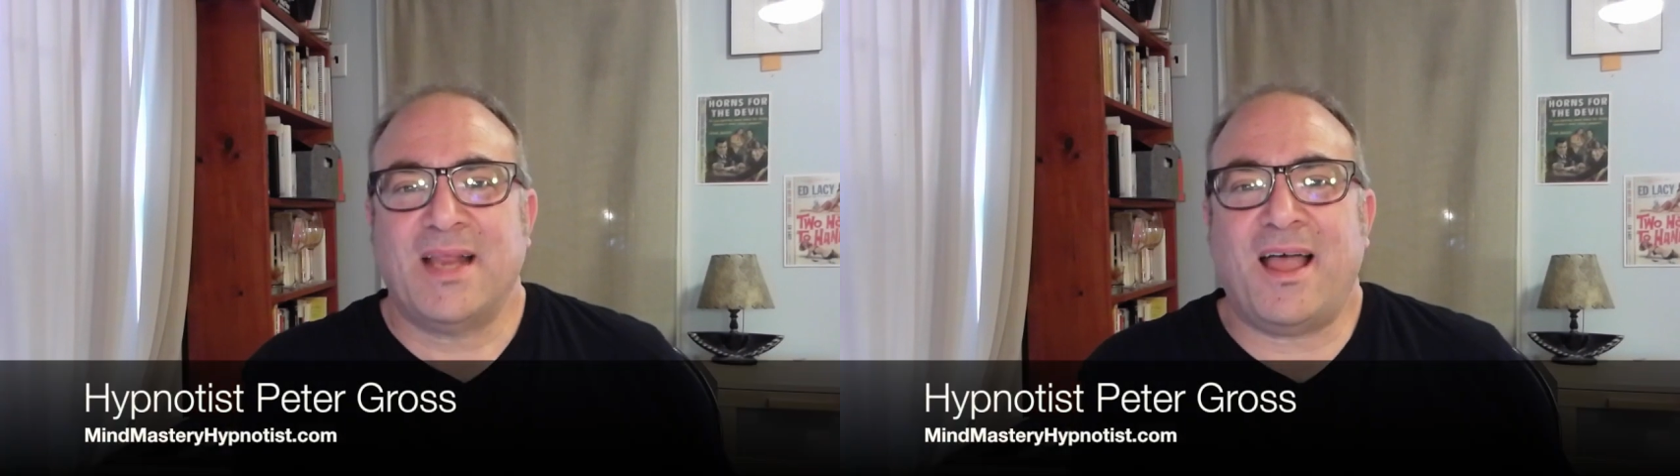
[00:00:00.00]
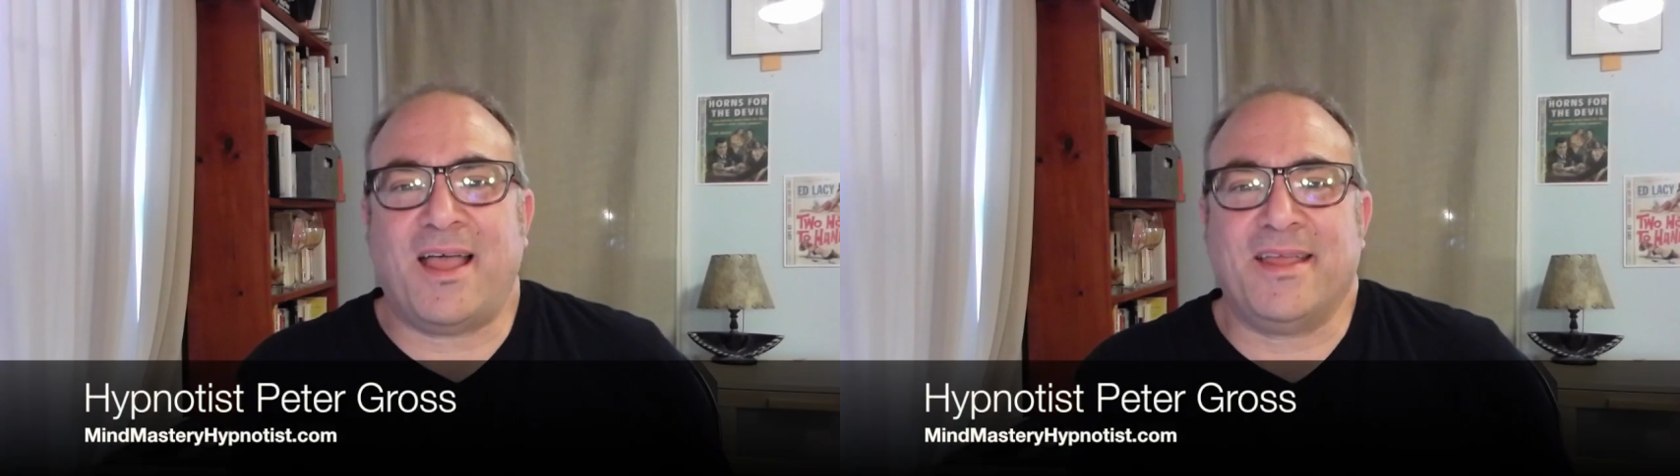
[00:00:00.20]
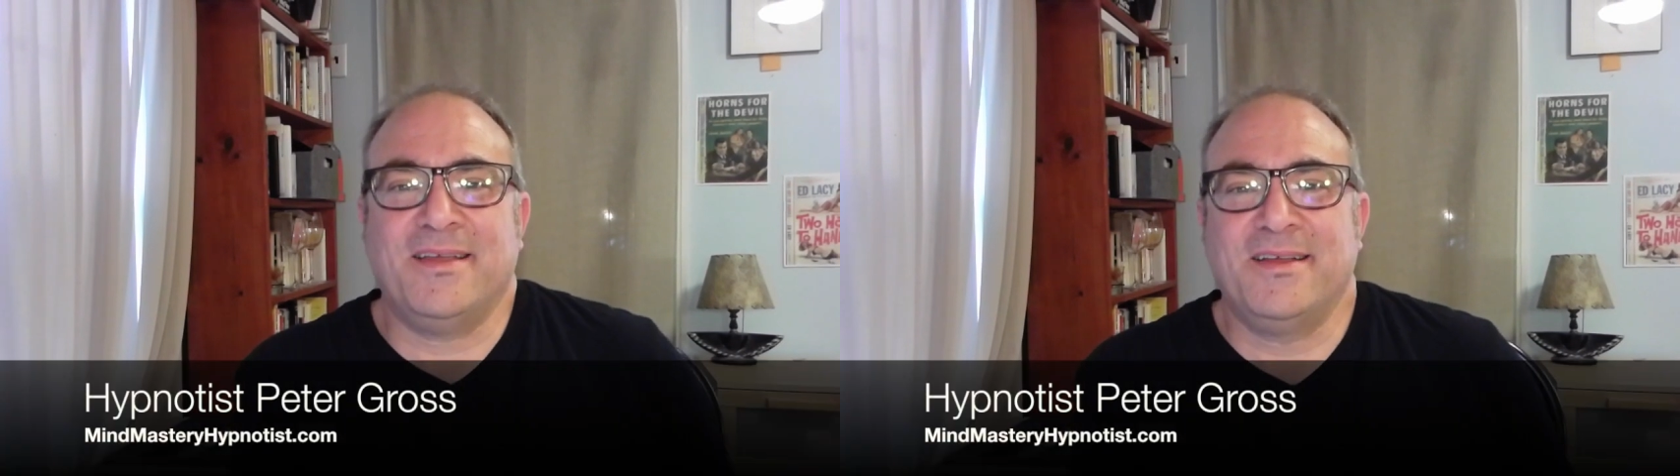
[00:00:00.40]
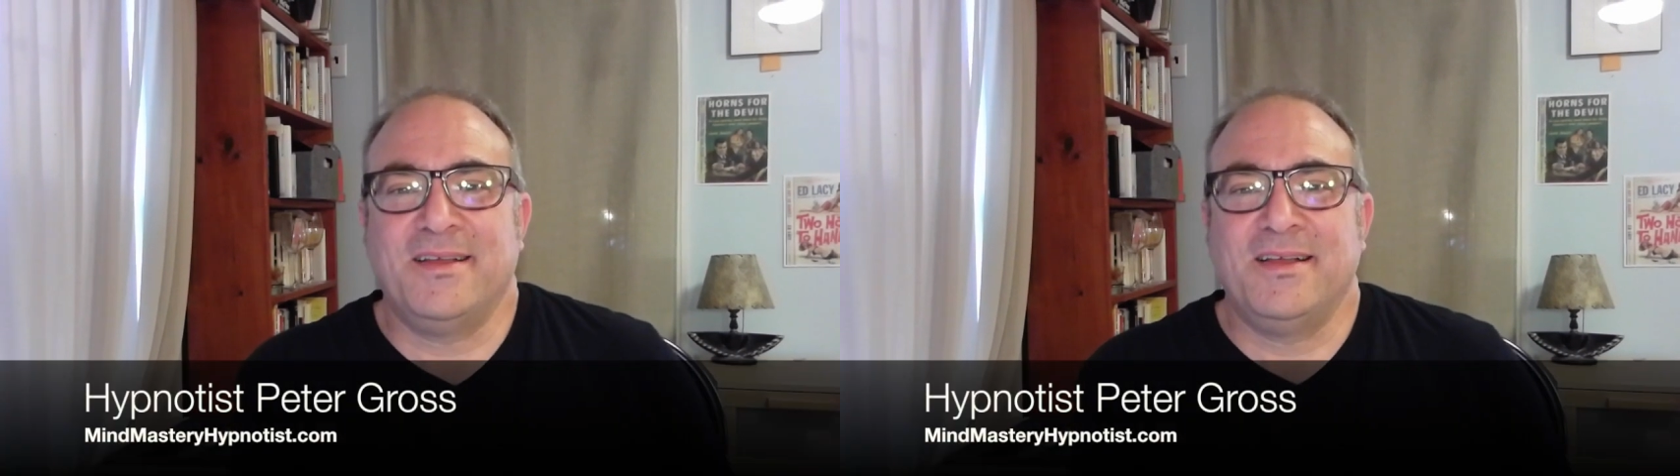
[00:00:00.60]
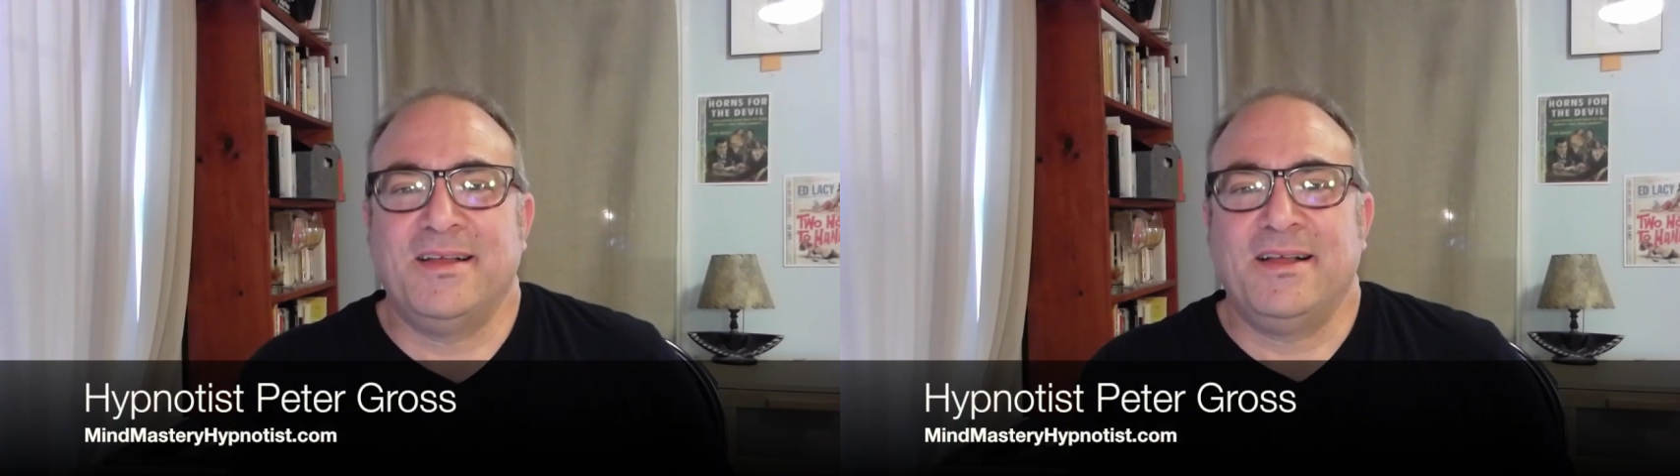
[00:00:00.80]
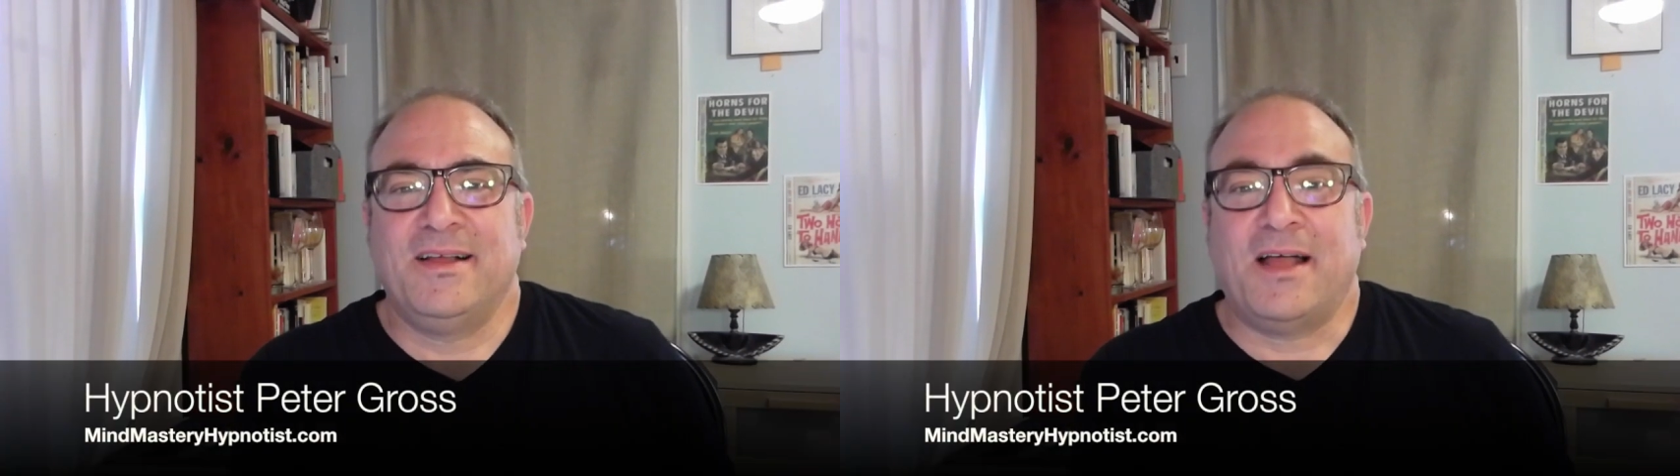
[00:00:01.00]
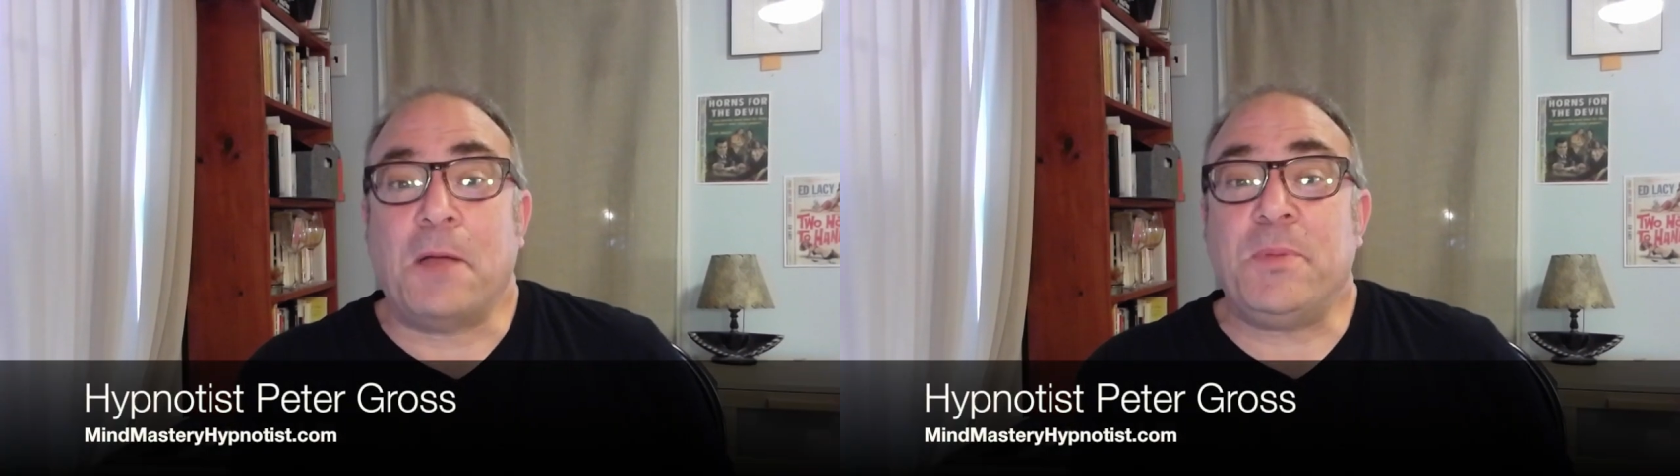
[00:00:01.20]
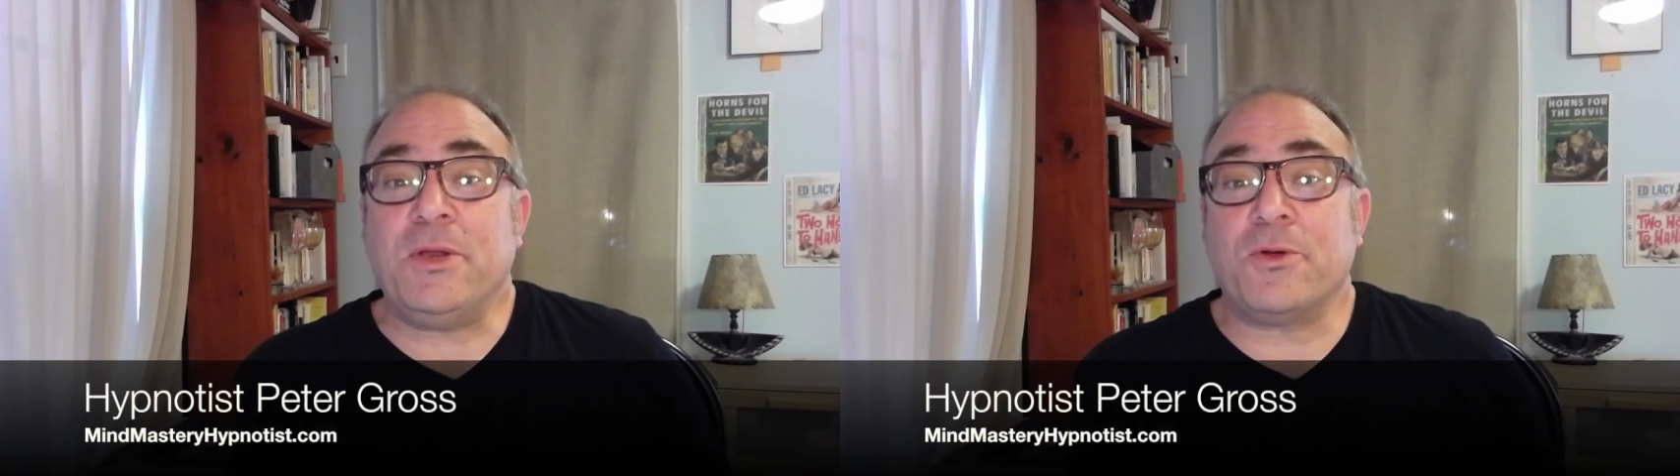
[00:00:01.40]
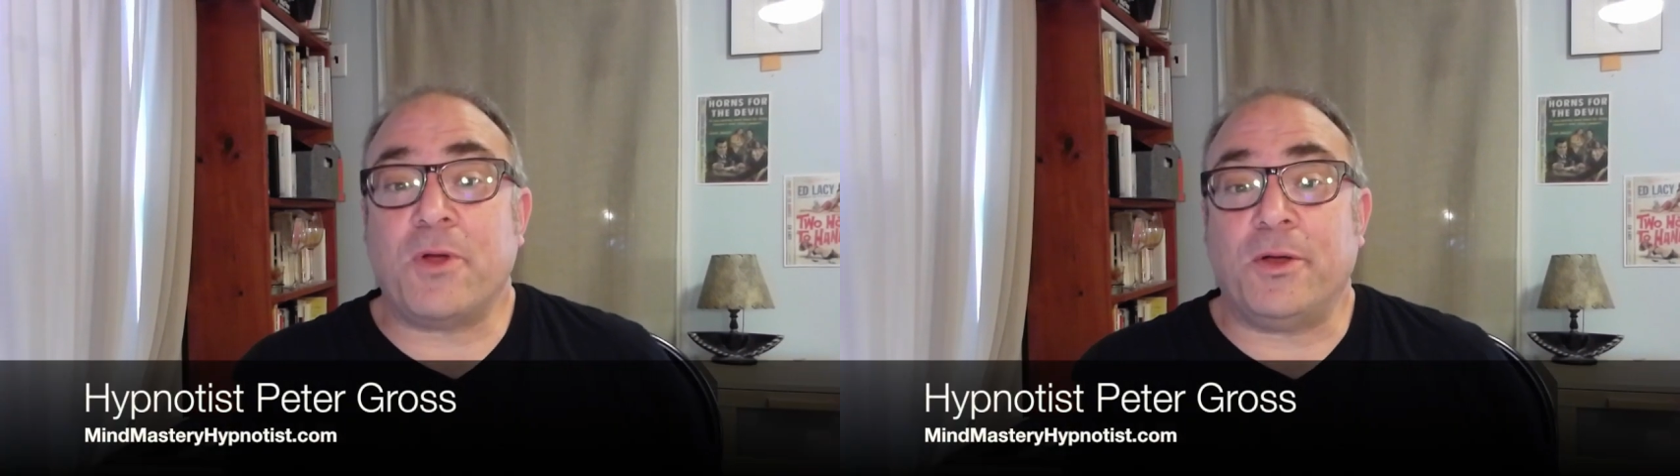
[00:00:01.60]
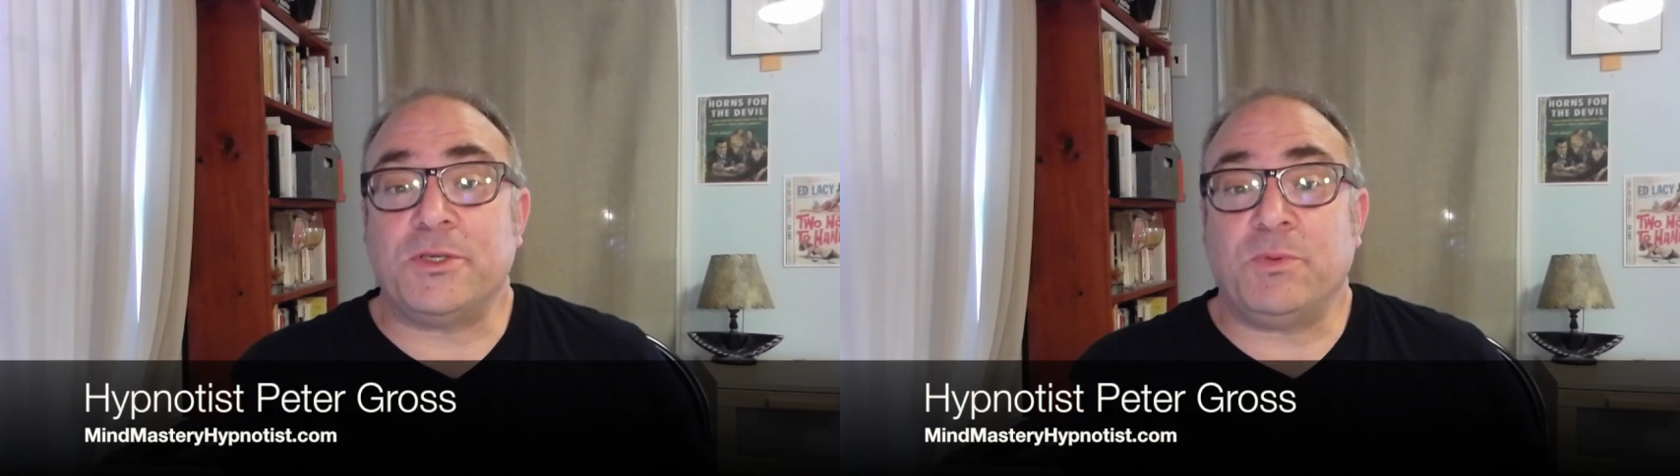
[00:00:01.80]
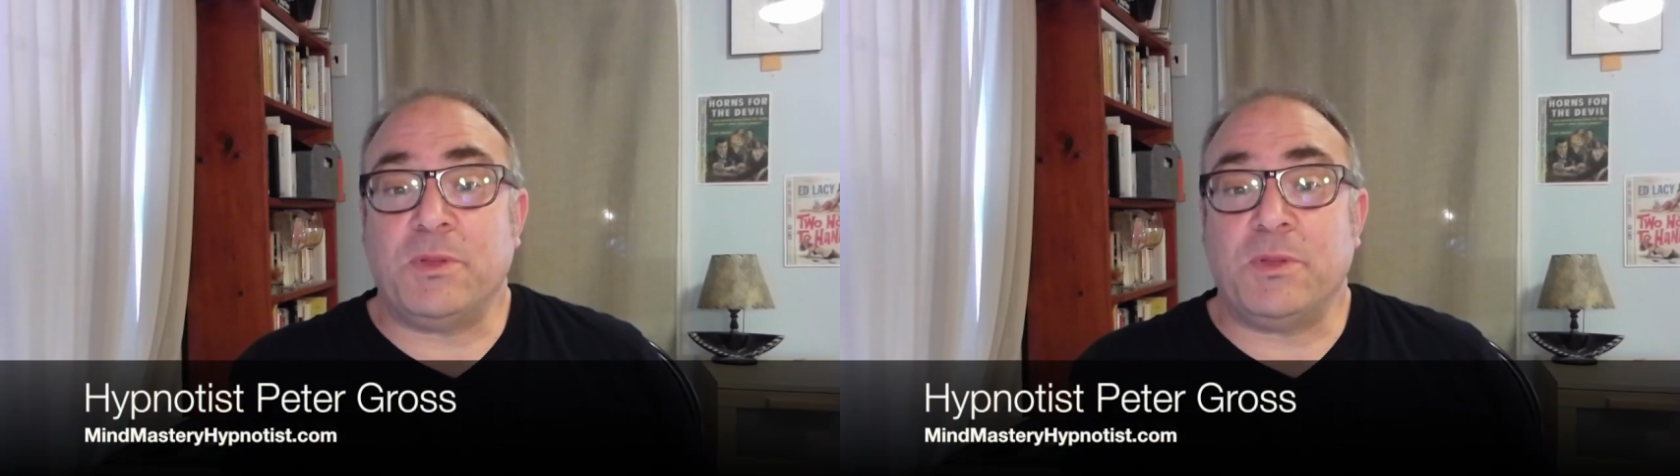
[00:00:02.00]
Hi, I'm Peter Gross